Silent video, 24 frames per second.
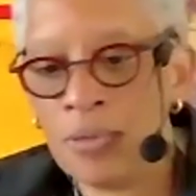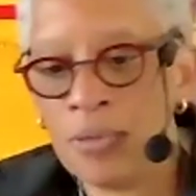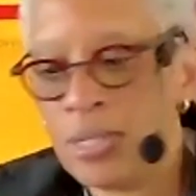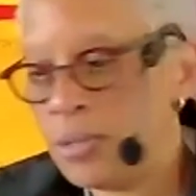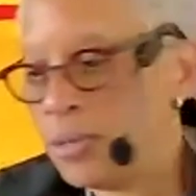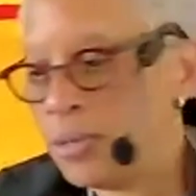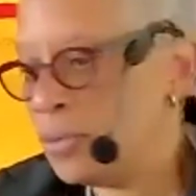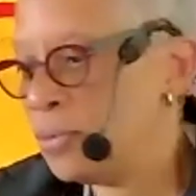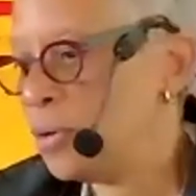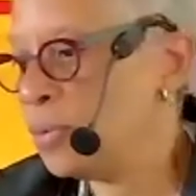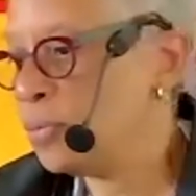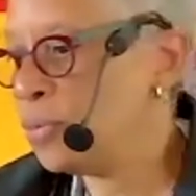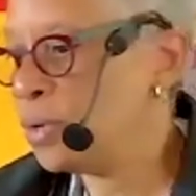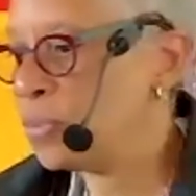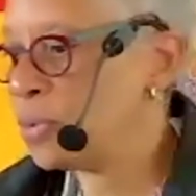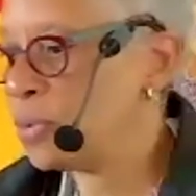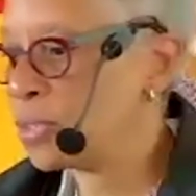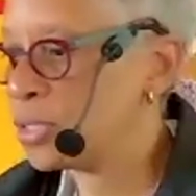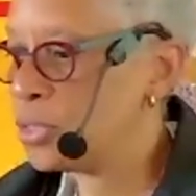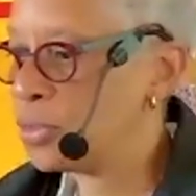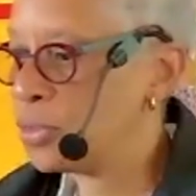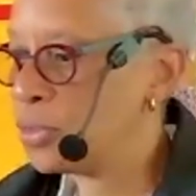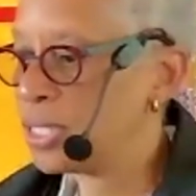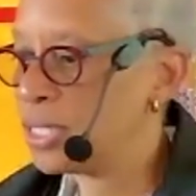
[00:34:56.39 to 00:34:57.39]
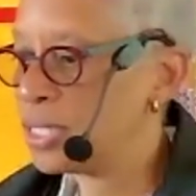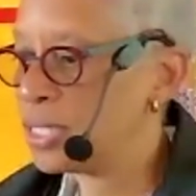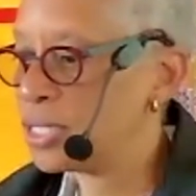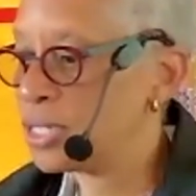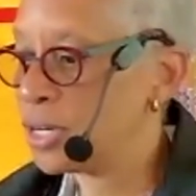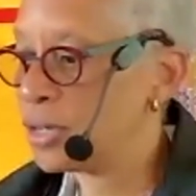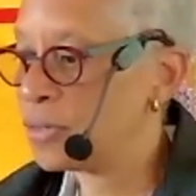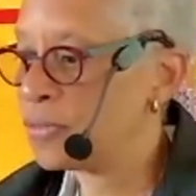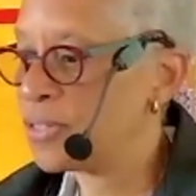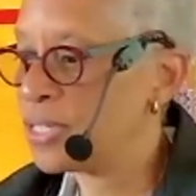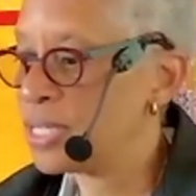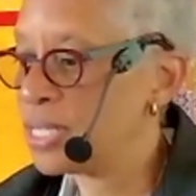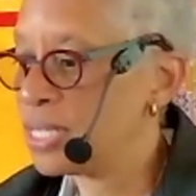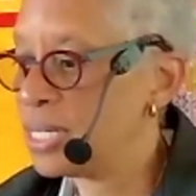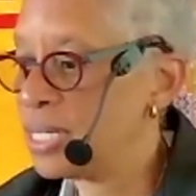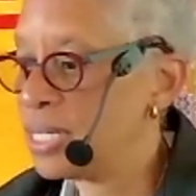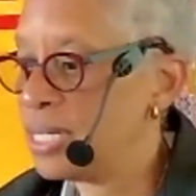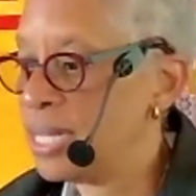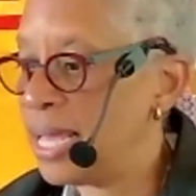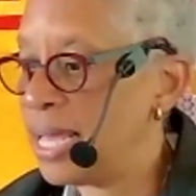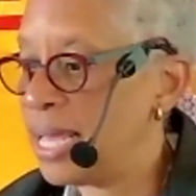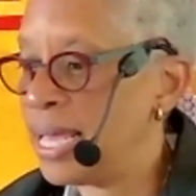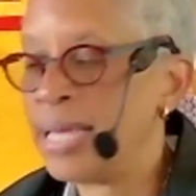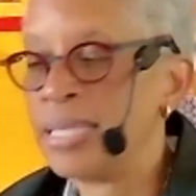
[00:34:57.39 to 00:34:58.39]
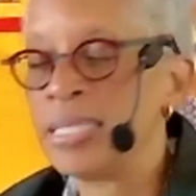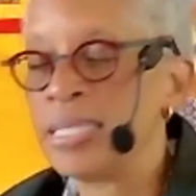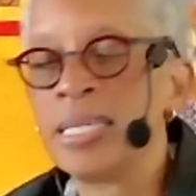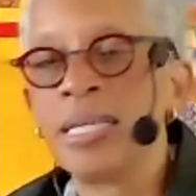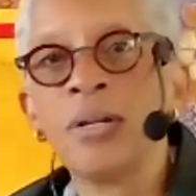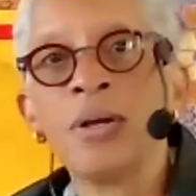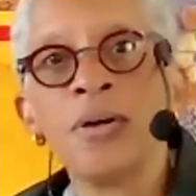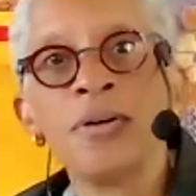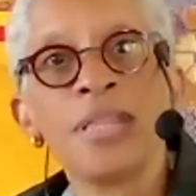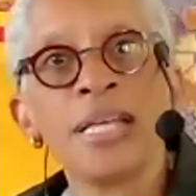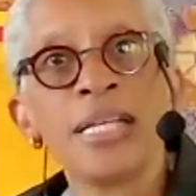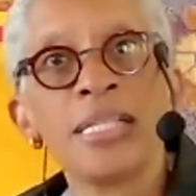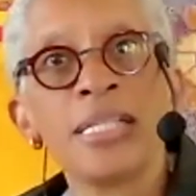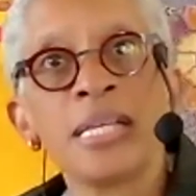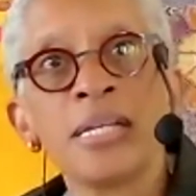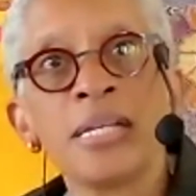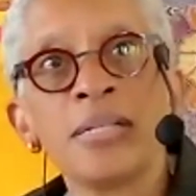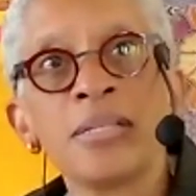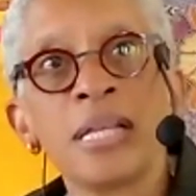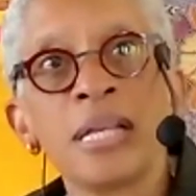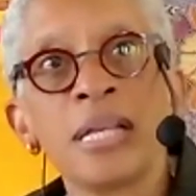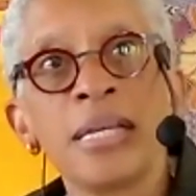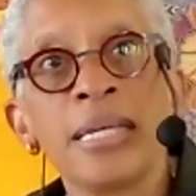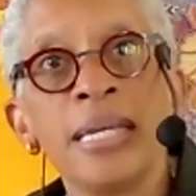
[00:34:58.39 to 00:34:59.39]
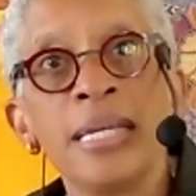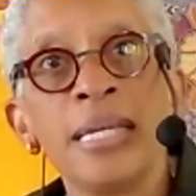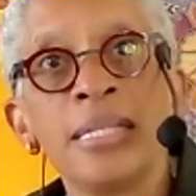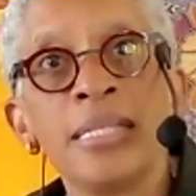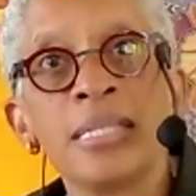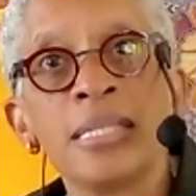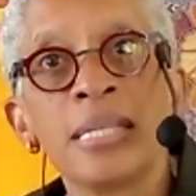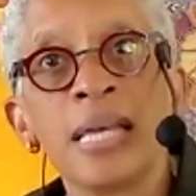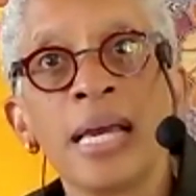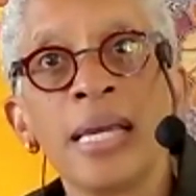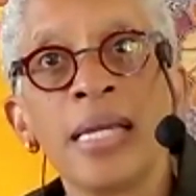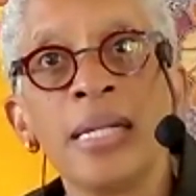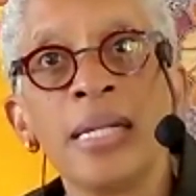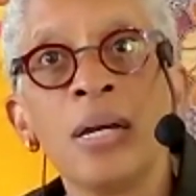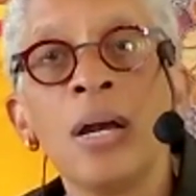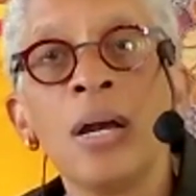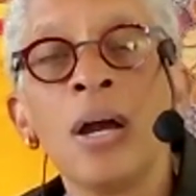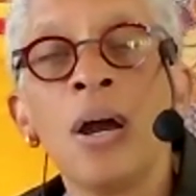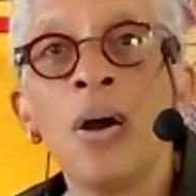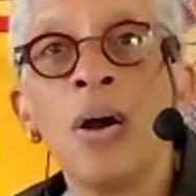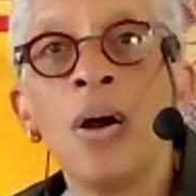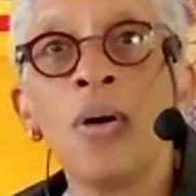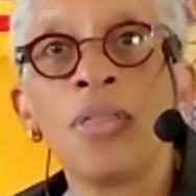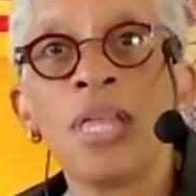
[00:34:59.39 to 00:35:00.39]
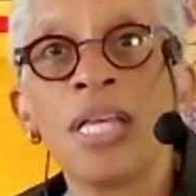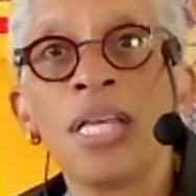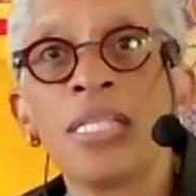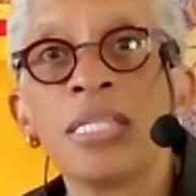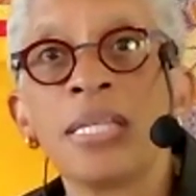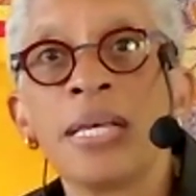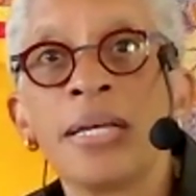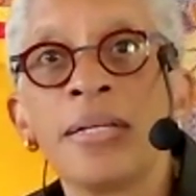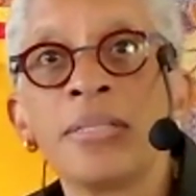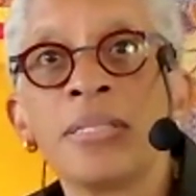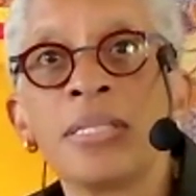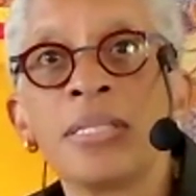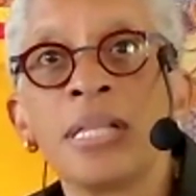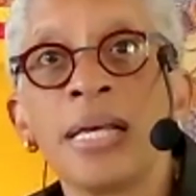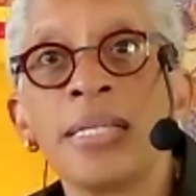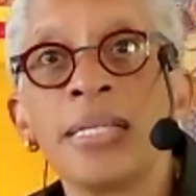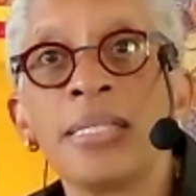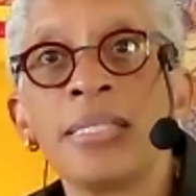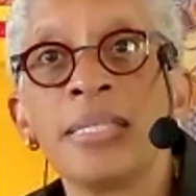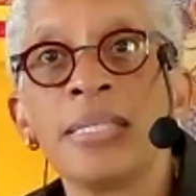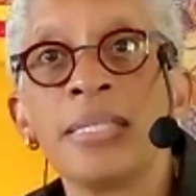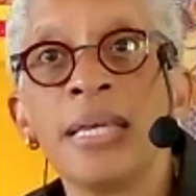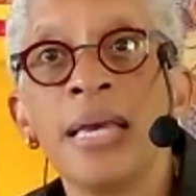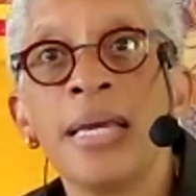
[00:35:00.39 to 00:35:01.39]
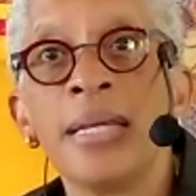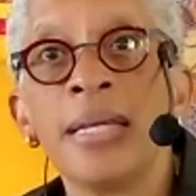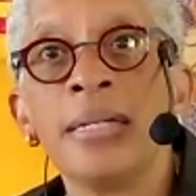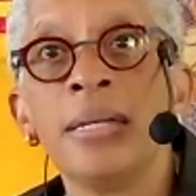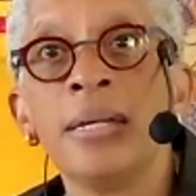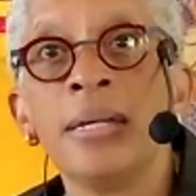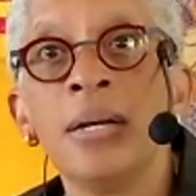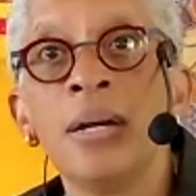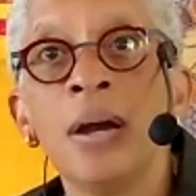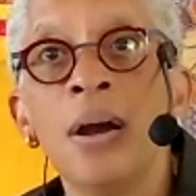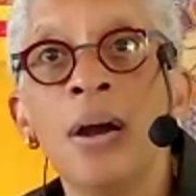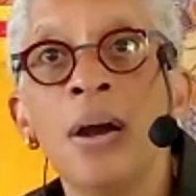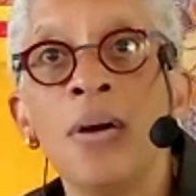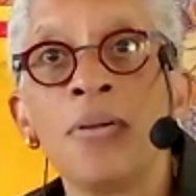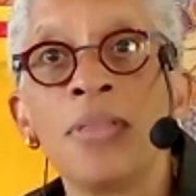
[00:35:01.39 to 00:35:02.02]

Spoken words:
When we were doing the service today, I said, "Oh, that sounds like insight. Oh, that sounds like Zen. Oh,